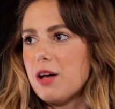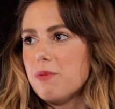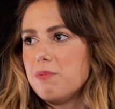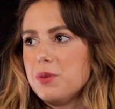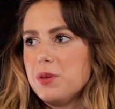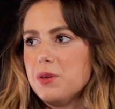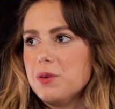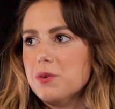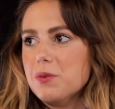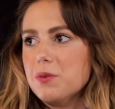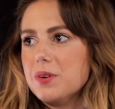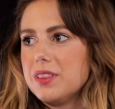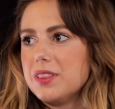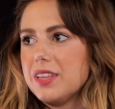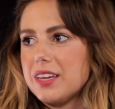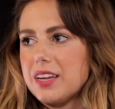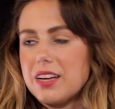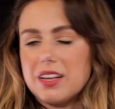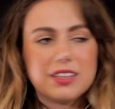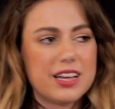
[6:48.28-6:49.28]
help you with
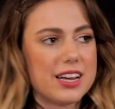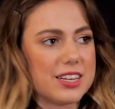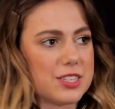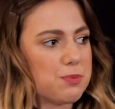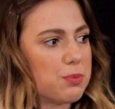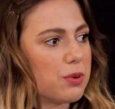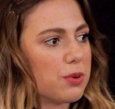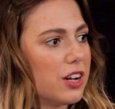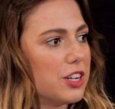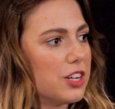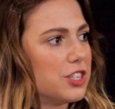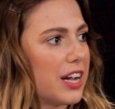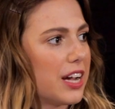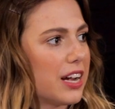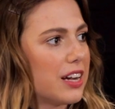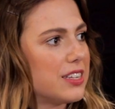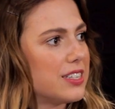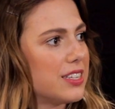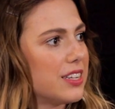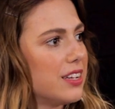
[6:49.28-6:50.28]
like a class
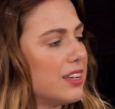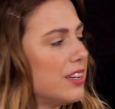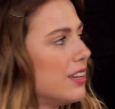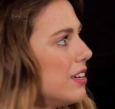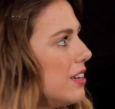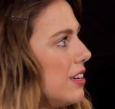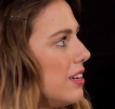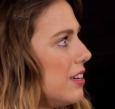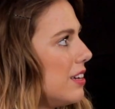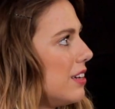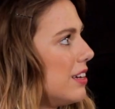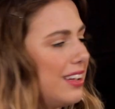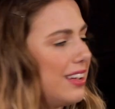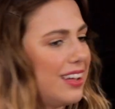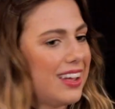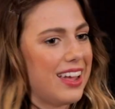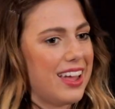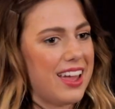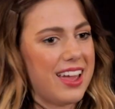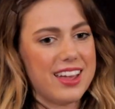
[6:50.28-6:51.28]
project,
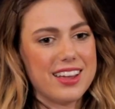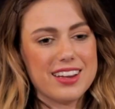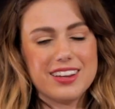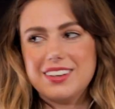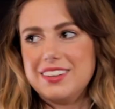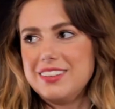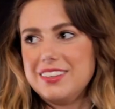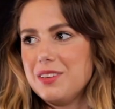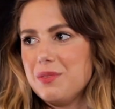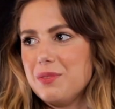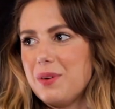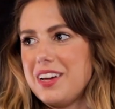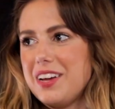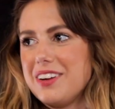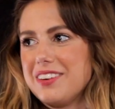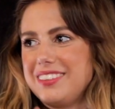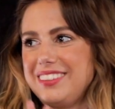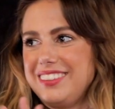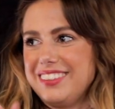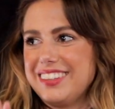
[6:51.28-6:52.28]
and the way
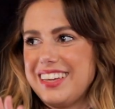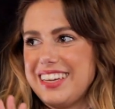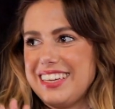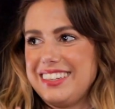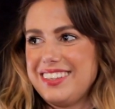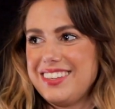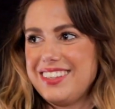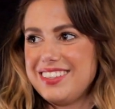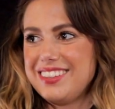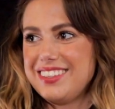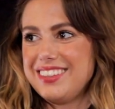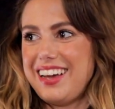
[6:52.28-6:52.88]
you're like,